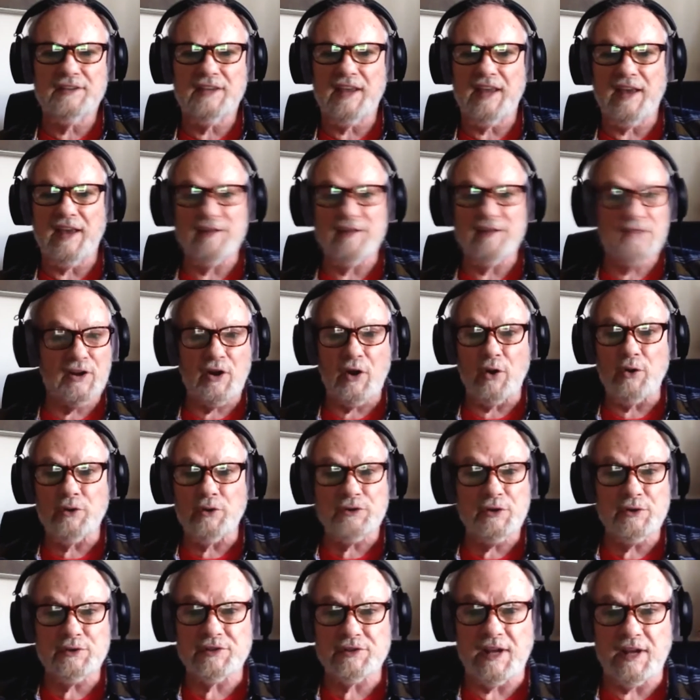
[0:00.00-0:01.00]
they have their
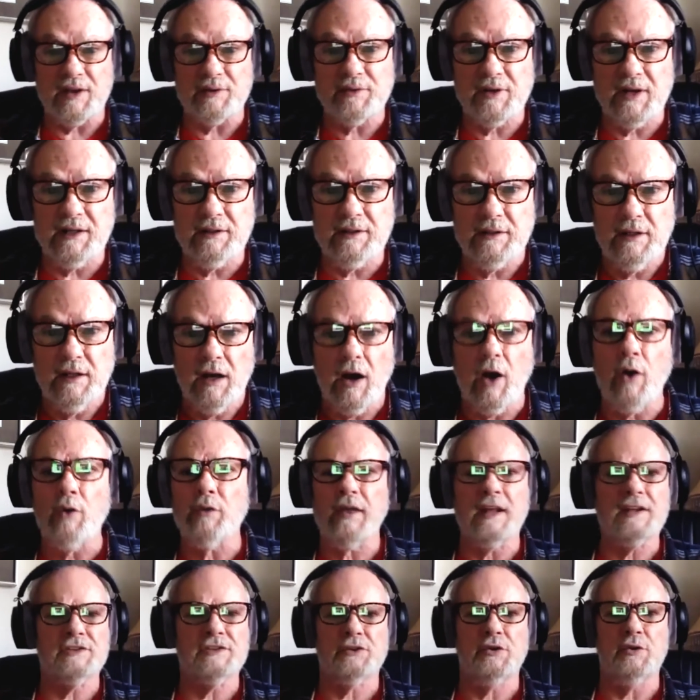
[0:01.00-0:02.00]
go-to sound, right? Oh,
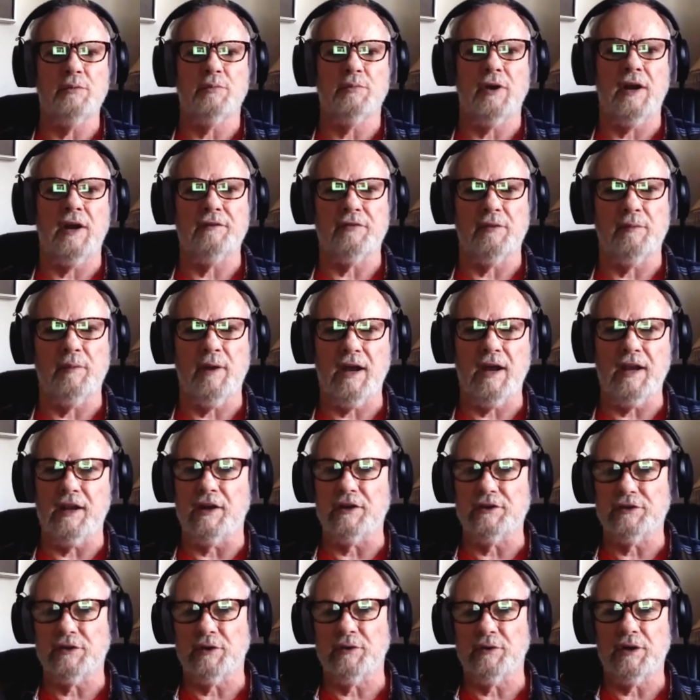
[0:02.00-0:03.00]
that's too bright for my
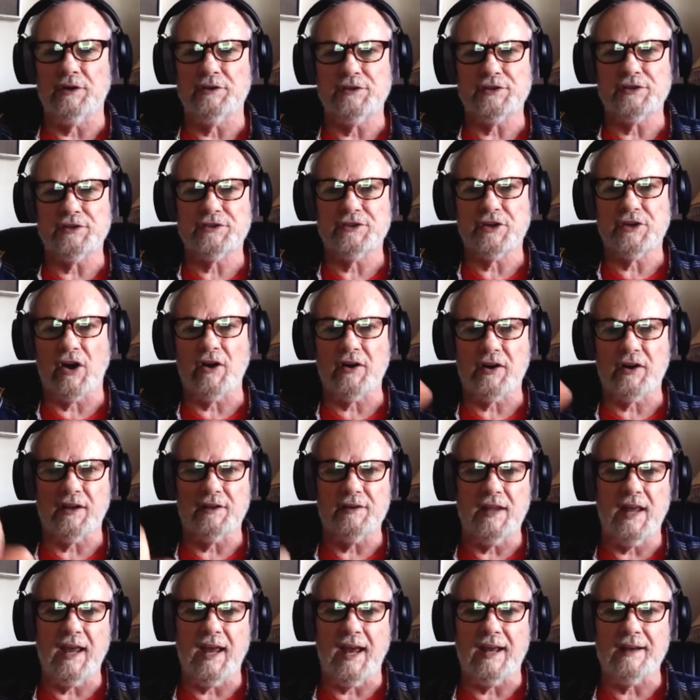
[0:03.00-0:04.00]
ears. I'm going to just
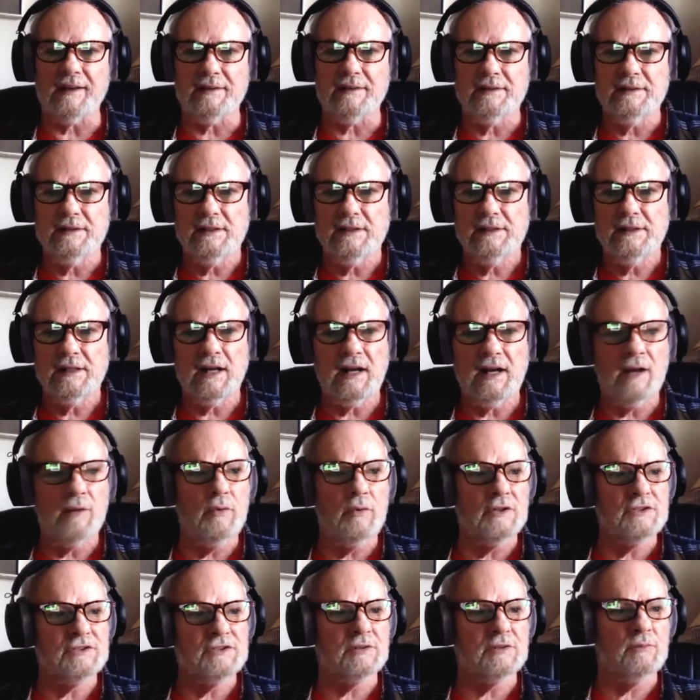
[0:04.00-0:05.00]
darken that and I
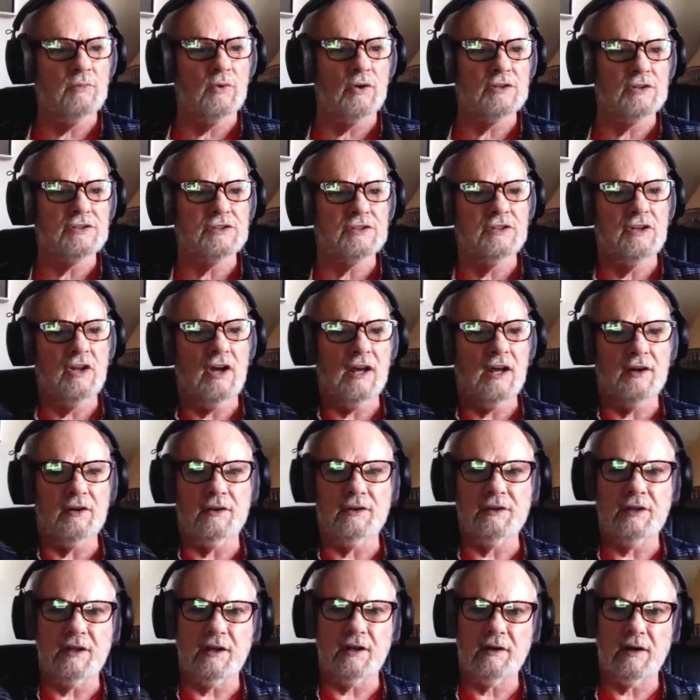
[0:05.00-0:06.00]
want some more snot
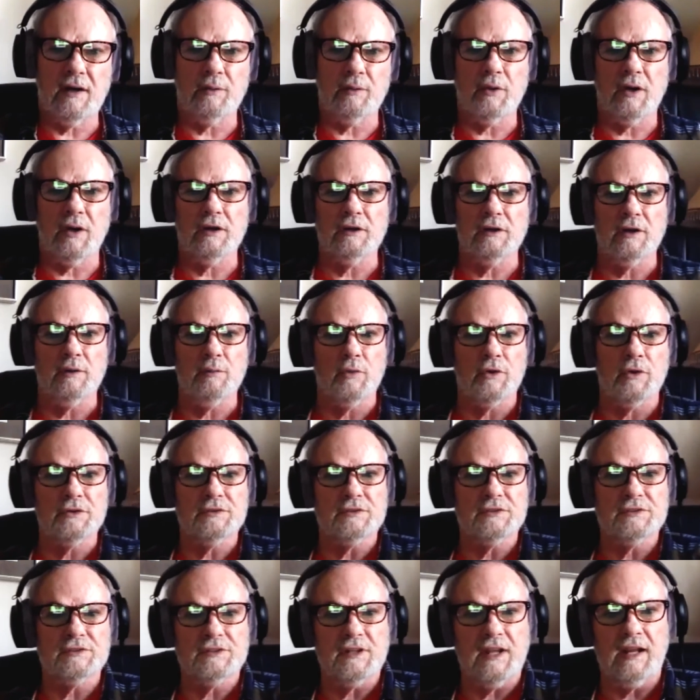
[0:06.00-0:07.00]
on there, and I want a little more
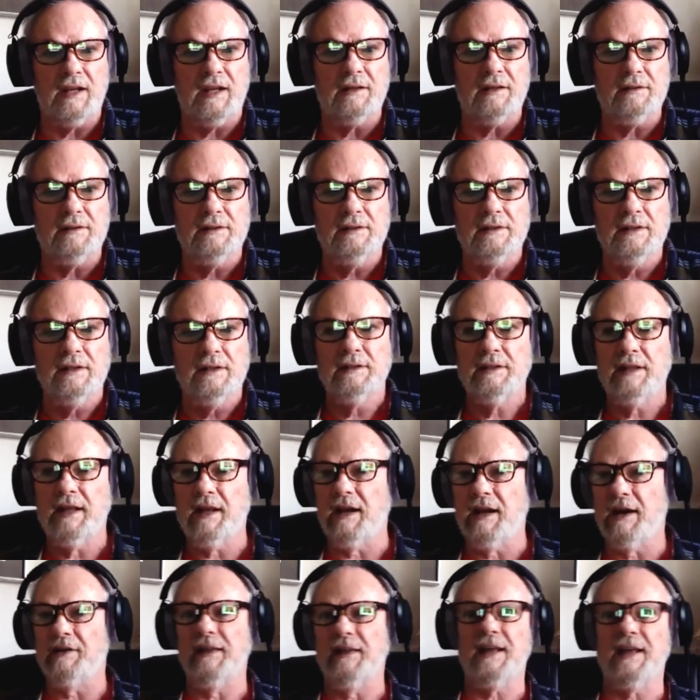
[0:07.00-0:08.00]
sustain
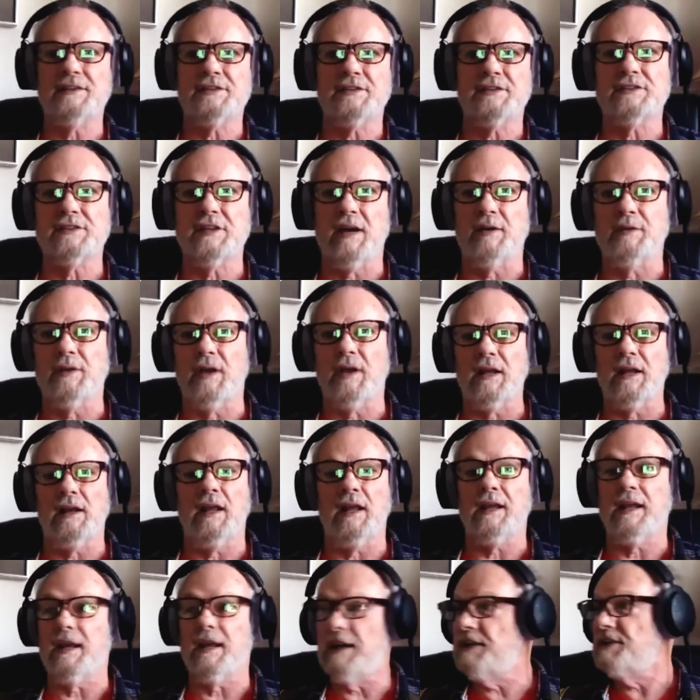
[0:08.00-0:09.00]
there. That's the sound I
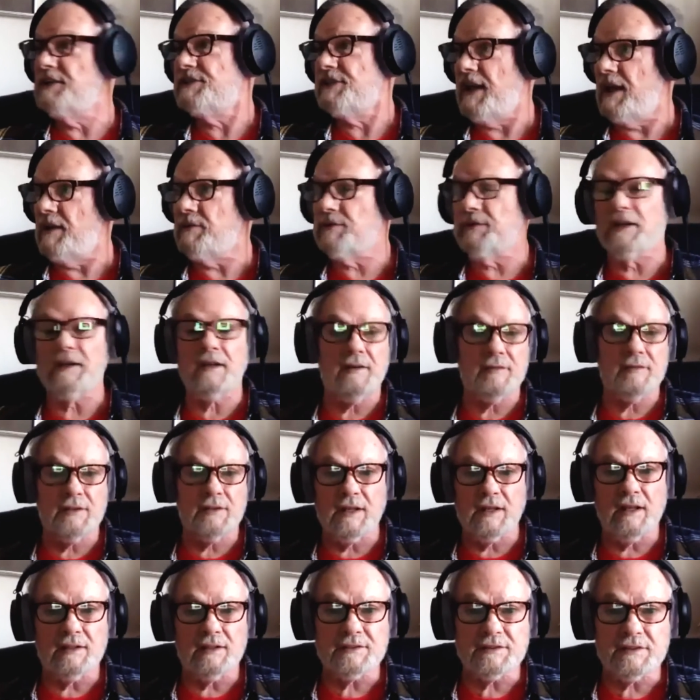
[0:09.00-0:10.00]
like, and it sounds like
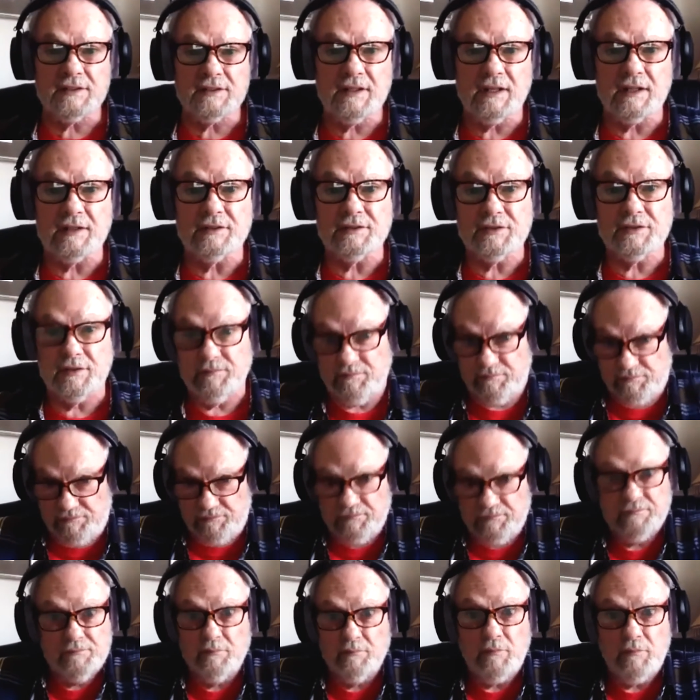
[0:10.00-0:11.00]
everything else he does,
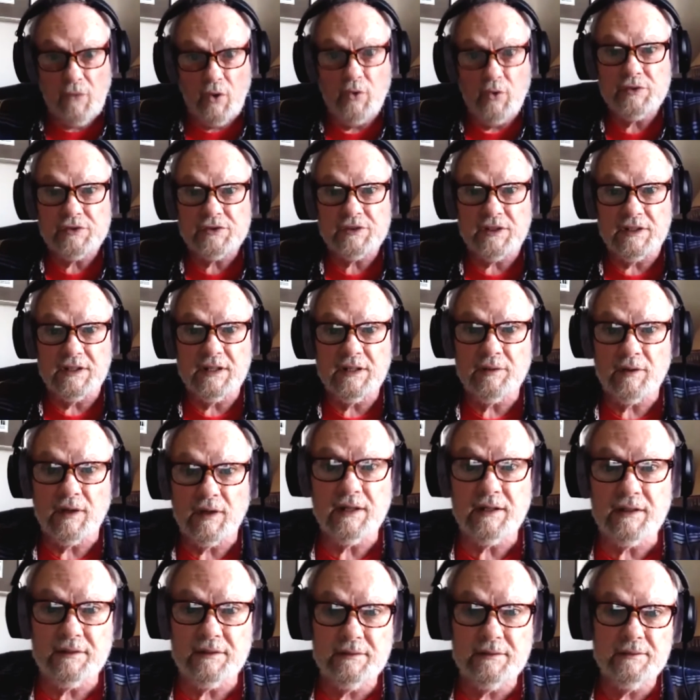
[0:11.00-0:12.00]
mostly,
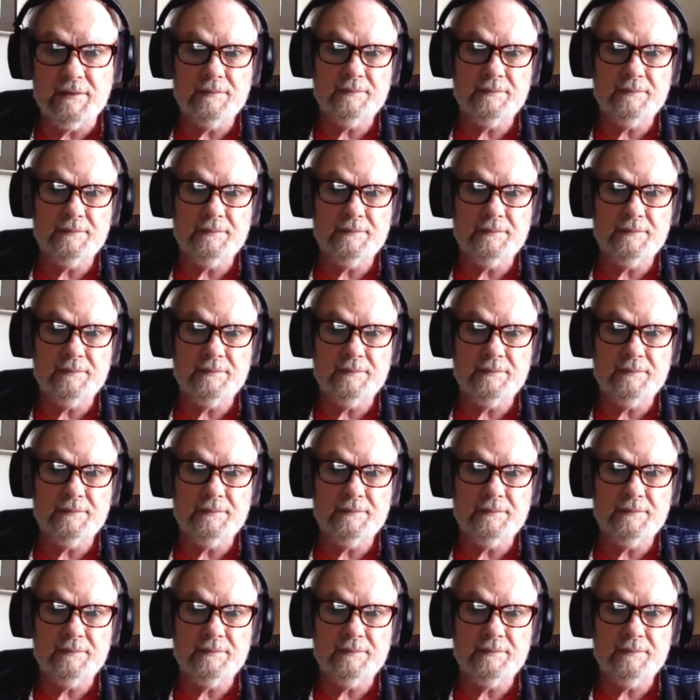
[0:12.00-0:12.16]
right?